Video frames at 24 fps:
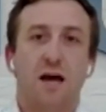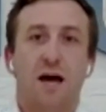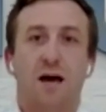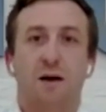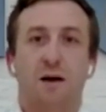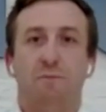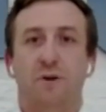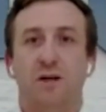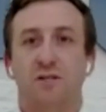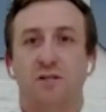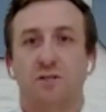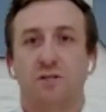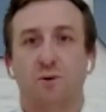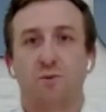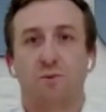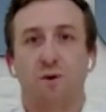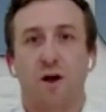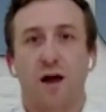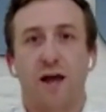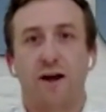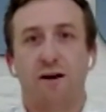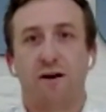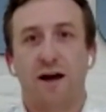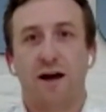Minister
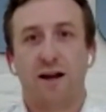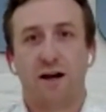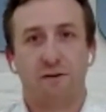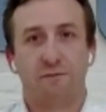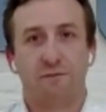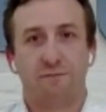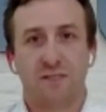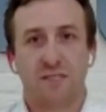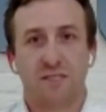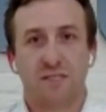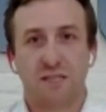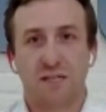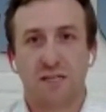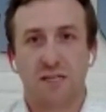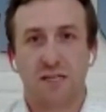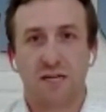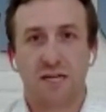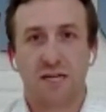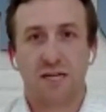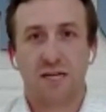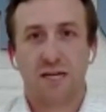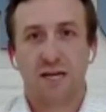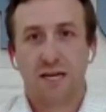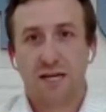Ryder, at our
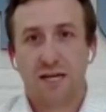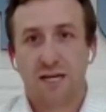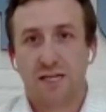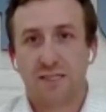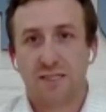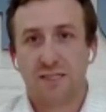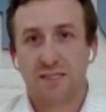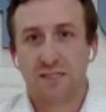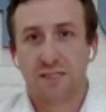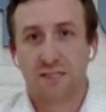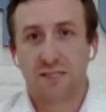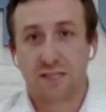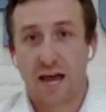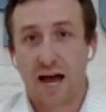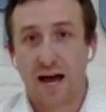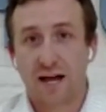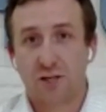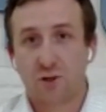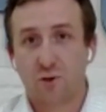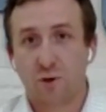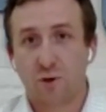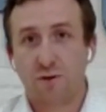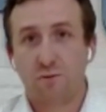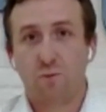facility in
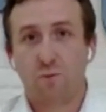Saskatchewan,